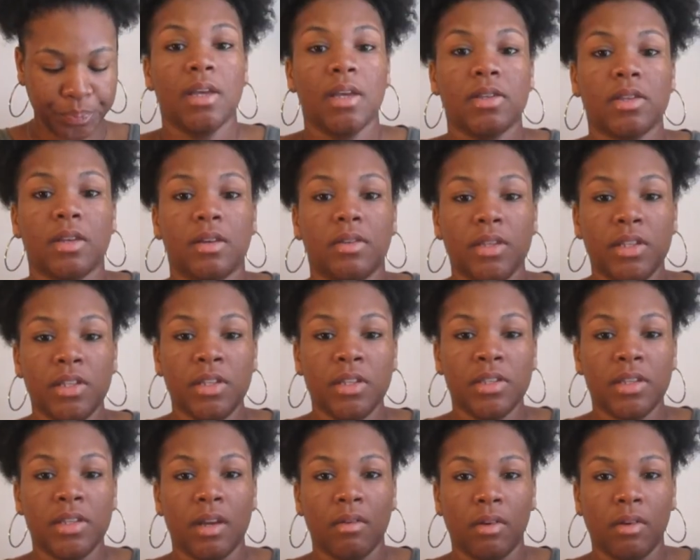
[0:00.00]
so this
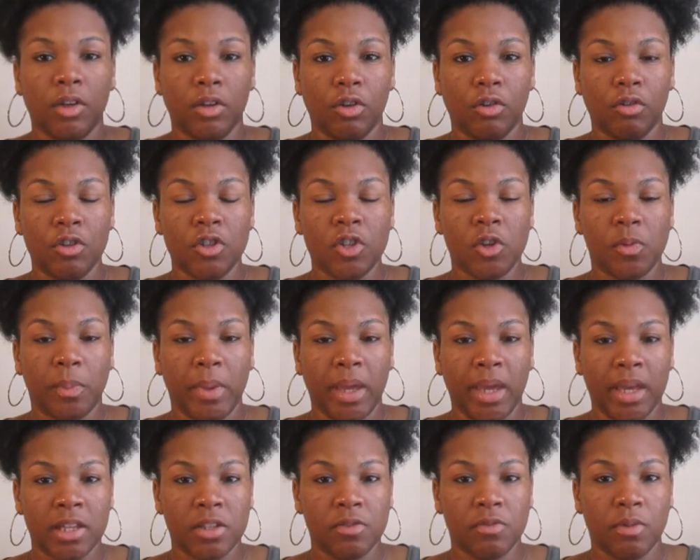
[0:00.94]
is their Renourish
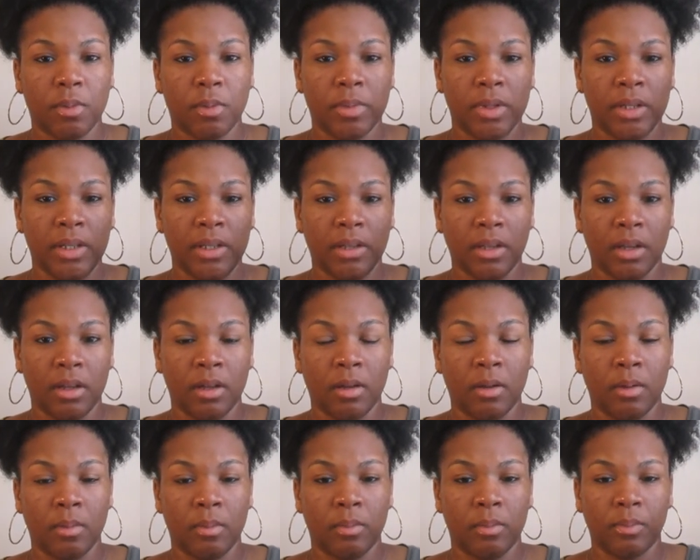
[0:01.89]
mask from the,
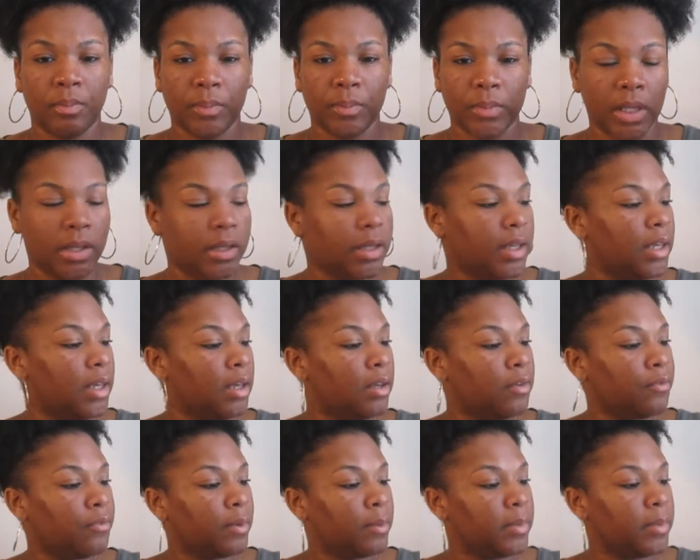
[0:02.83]
um,
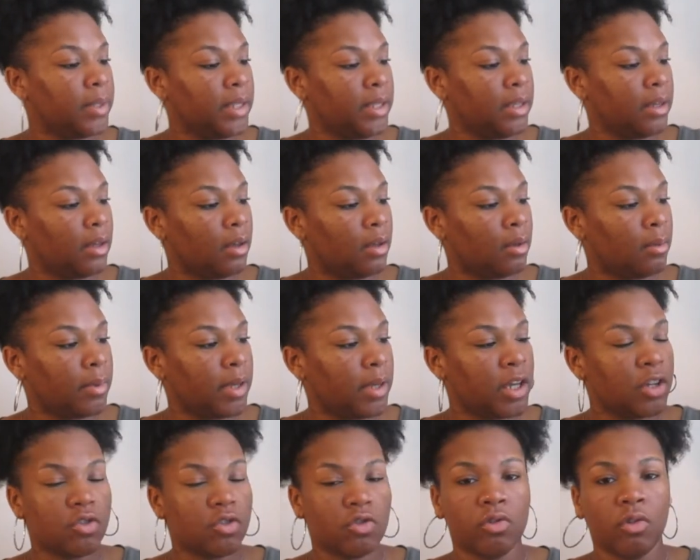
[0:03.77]
again, from the um,
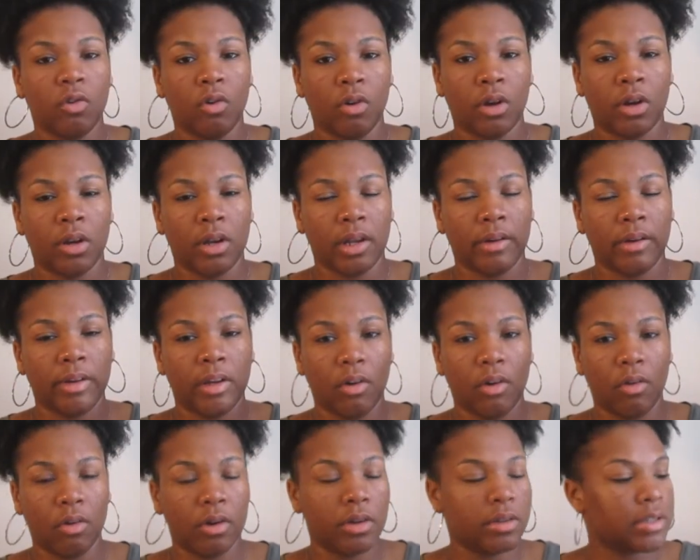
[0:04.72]
Extraordinary
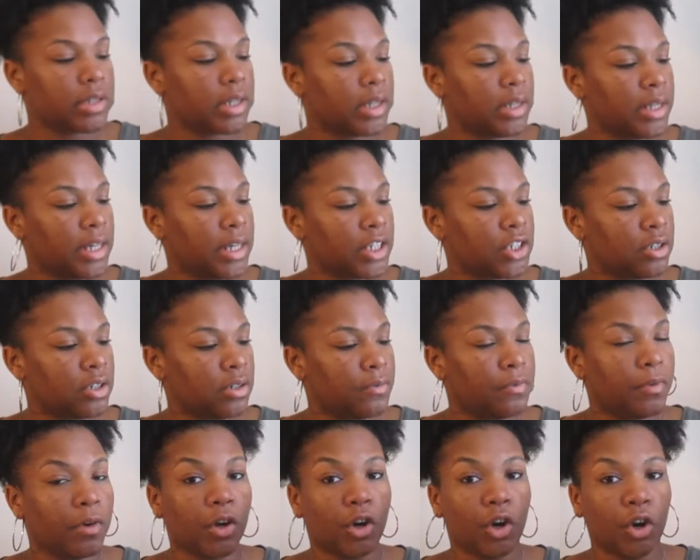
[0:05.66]
Oils collection
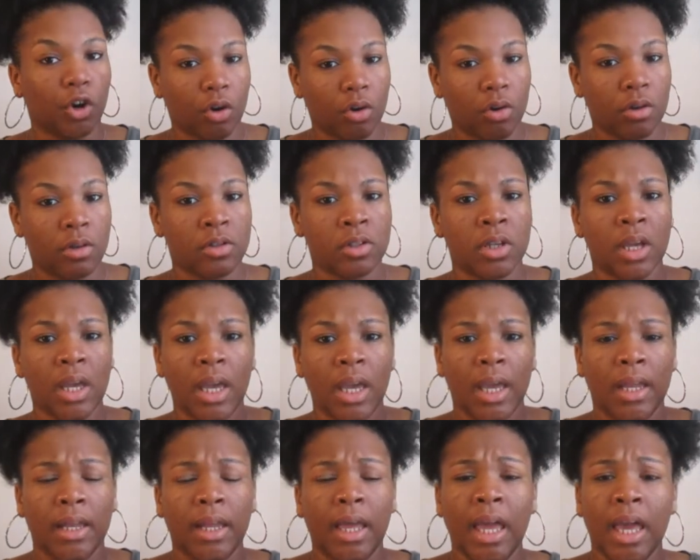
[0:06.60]
for curls.
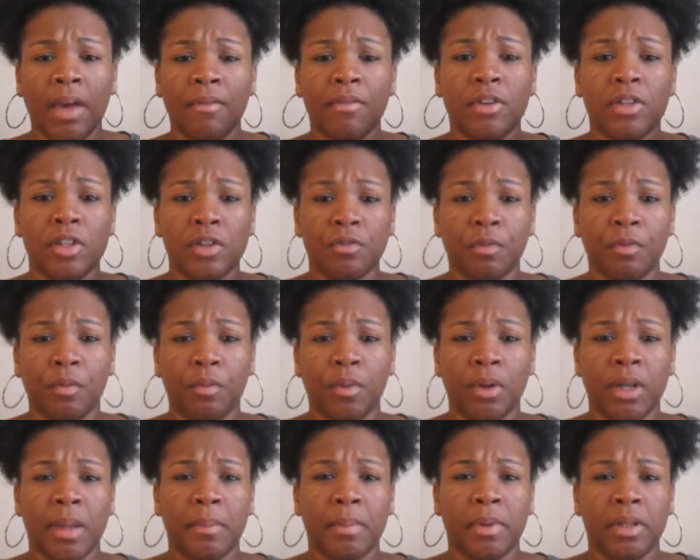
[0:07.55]
And they have a different
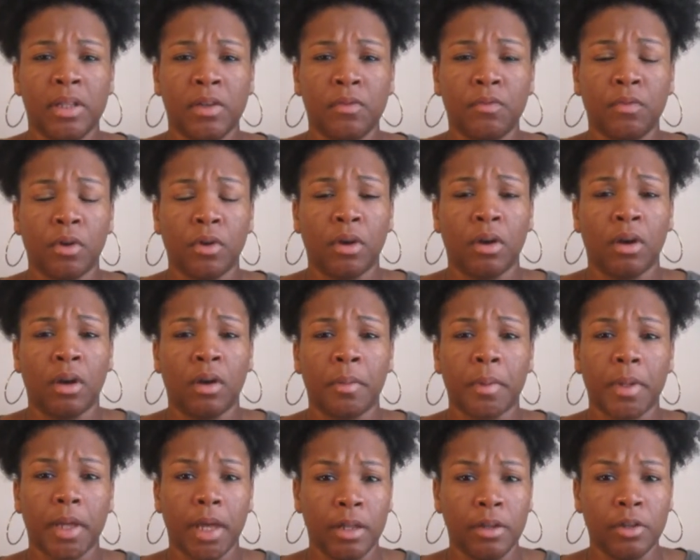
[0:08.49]
one, I believe, for
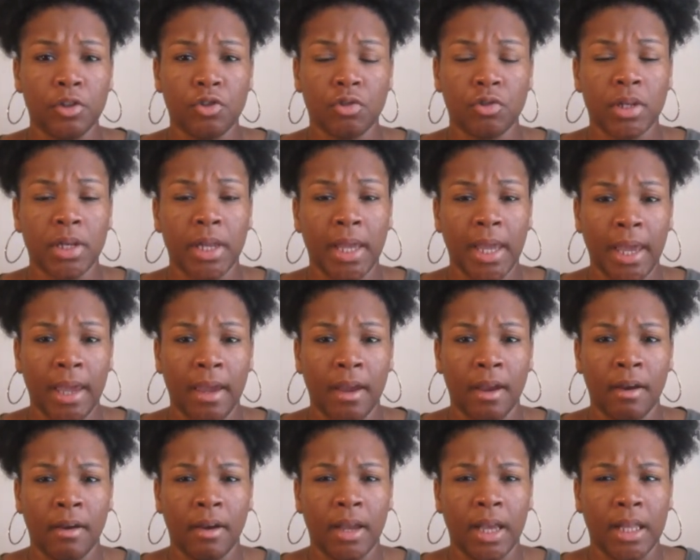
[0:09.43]
um, color treated
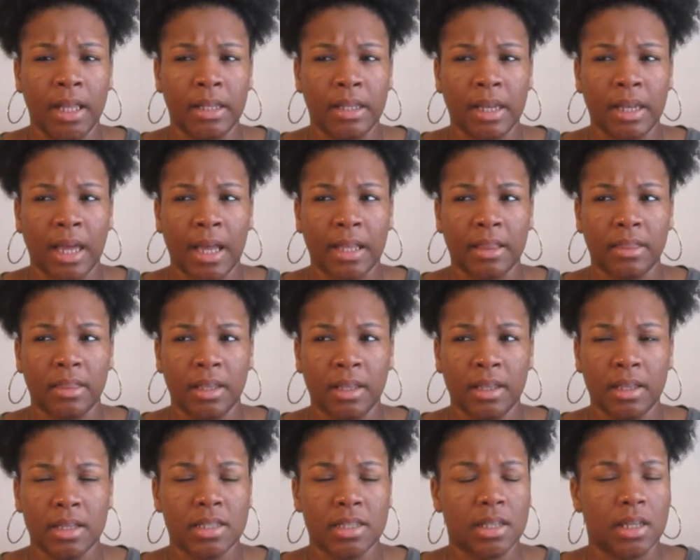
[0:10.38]
hair. And then I
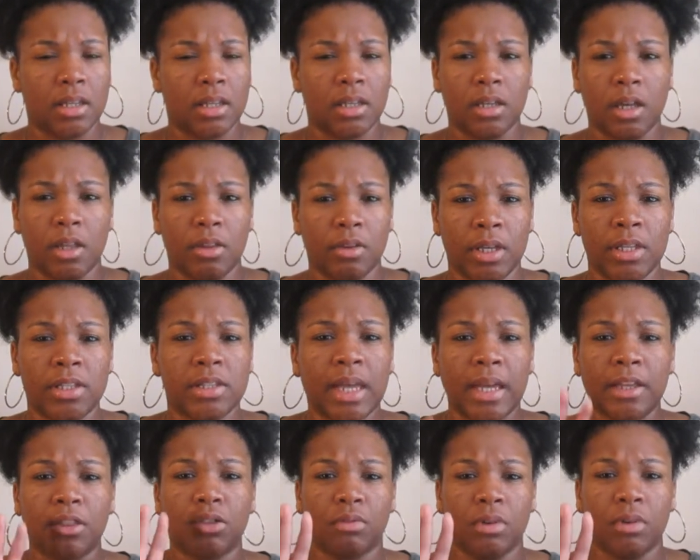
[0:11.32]
think it's another, it's
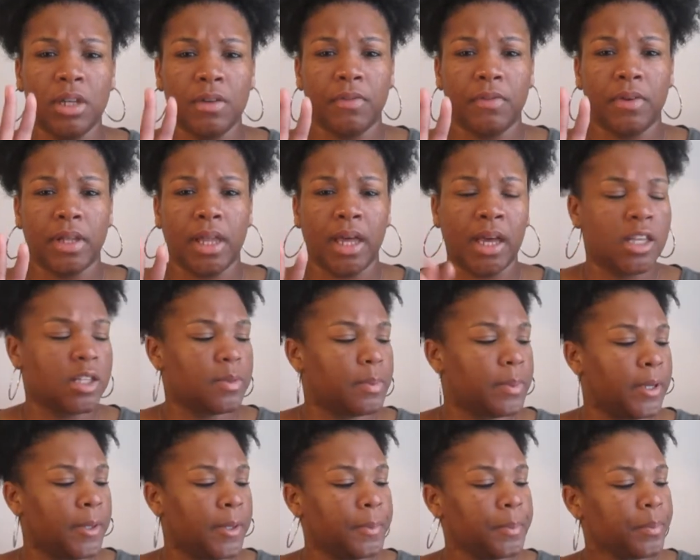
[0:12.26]
like three different lines.
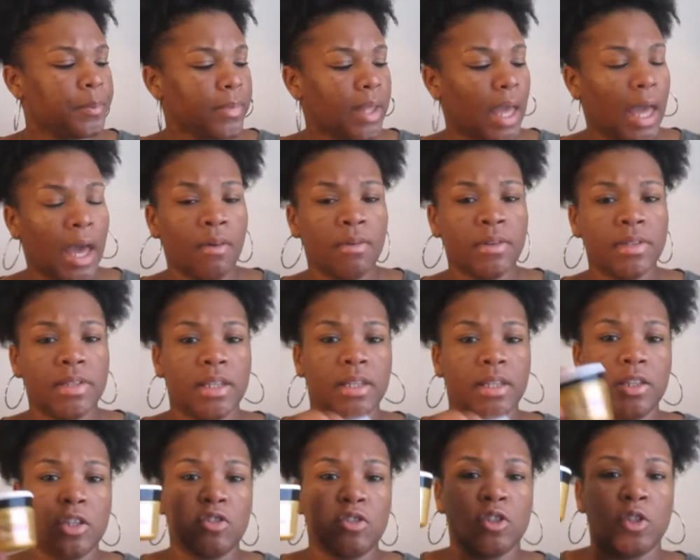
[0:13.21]
But I was
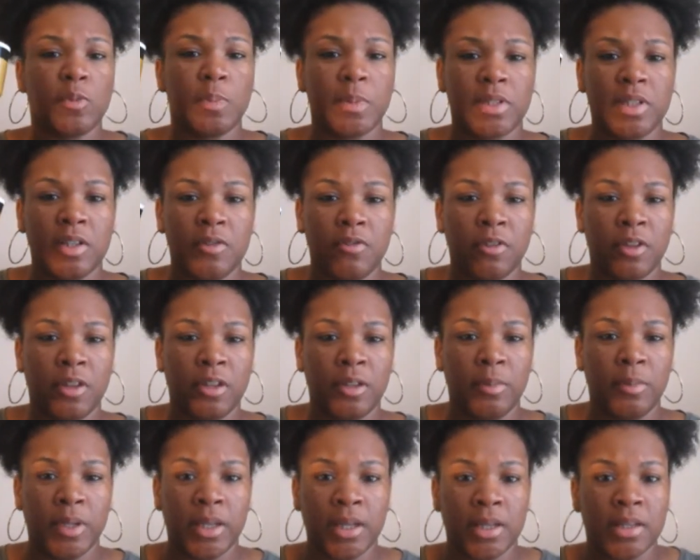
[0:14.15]
sent this one
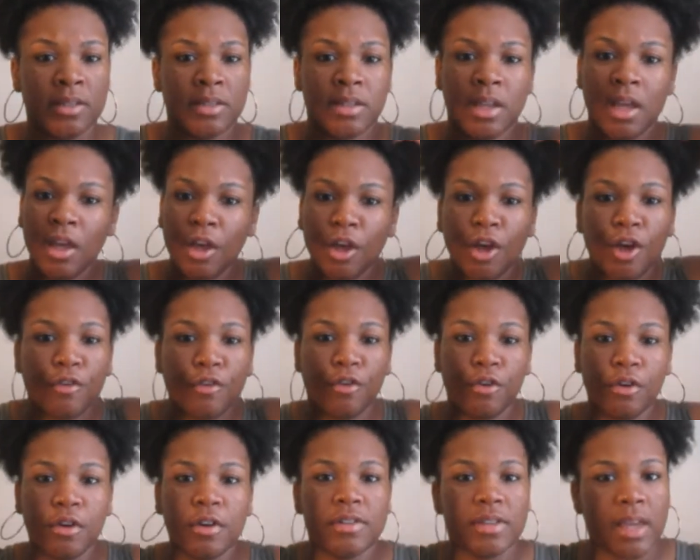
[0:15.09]
specifically because, of
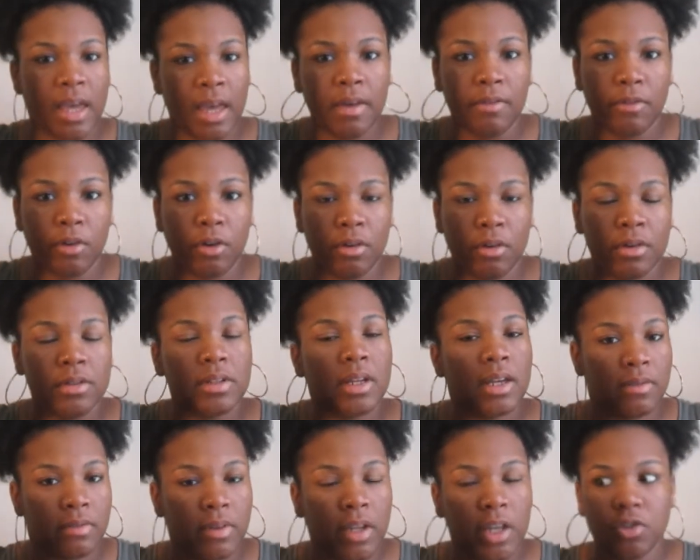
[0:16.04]
course, I have curls. I
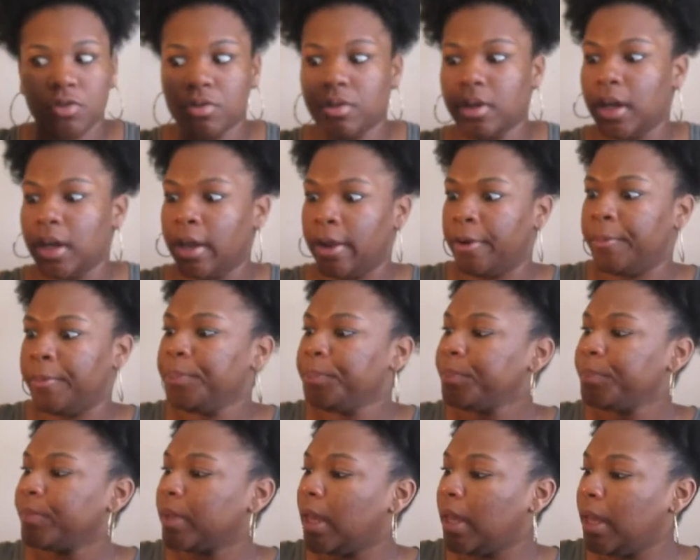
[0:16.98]
have natural hair
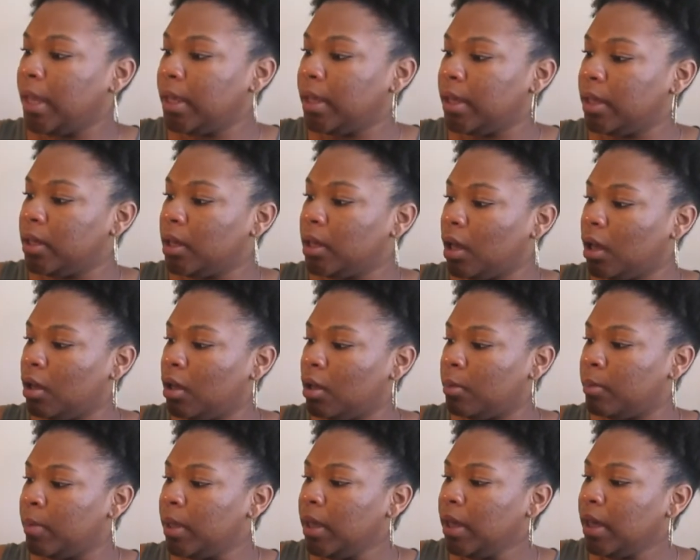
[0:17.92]
and
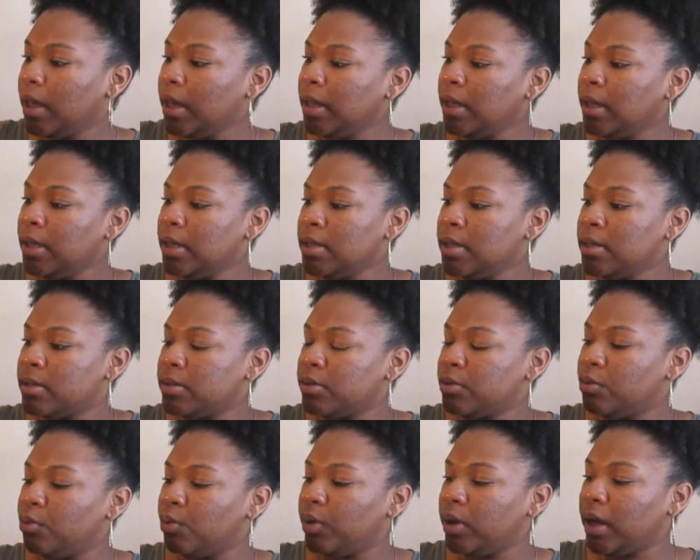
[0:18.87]
um, it is
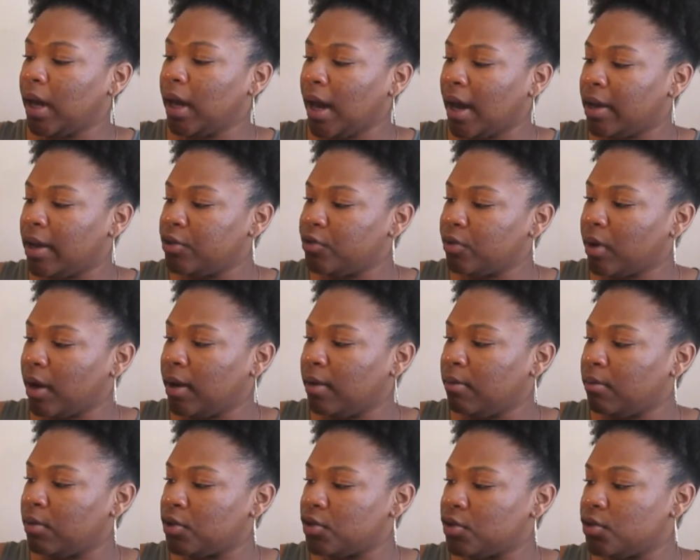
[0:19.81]
to
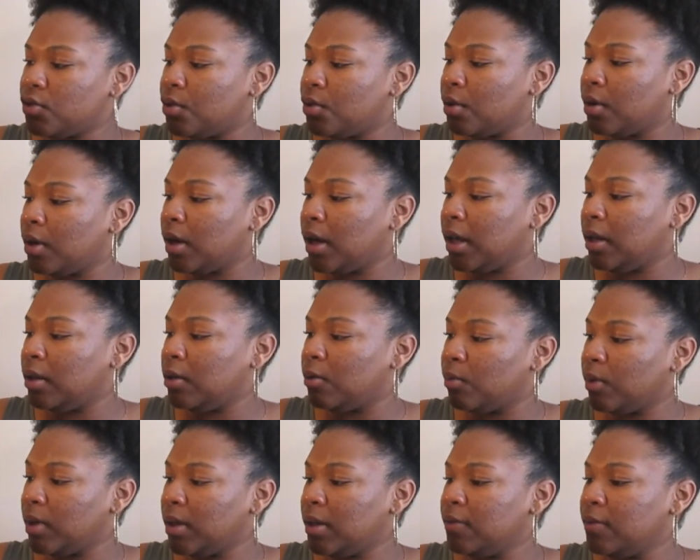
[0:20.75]
rehydrate, restore, and
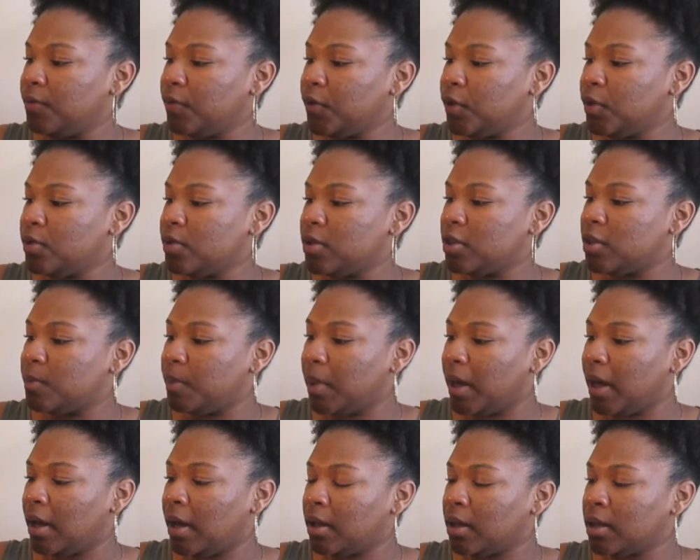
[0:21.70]
it reinfuses
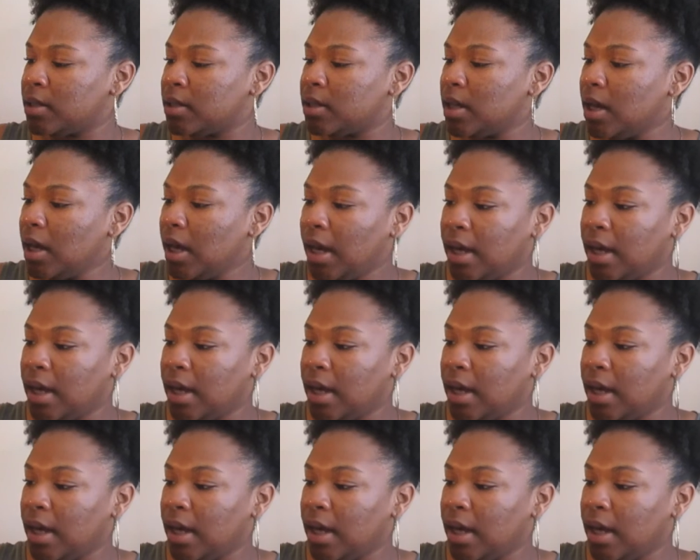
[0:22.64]
balance.